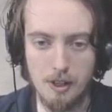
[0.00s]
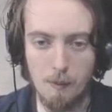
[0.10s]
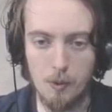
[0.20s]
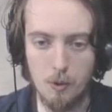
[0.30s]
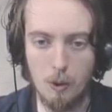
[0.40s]
and
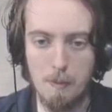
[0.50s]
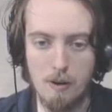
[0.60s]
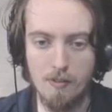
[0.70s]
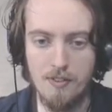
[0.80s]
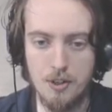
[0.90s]
we'll talk
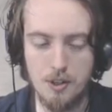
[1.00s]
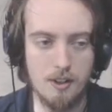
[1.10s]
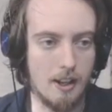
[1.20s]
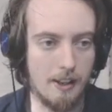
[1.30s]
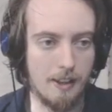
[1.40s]
about
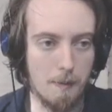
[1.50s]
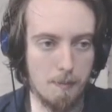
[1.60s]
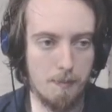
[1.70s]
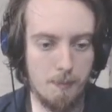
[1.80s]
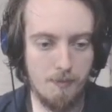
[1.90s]
vision and that
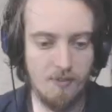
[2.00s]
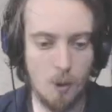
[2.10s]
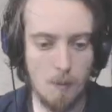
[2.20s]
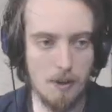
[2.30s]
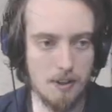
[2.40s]

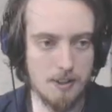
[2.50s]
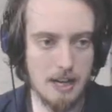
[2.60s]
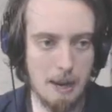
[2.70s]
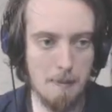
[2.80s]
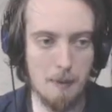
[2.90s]
former
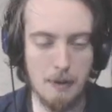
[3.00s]
tab that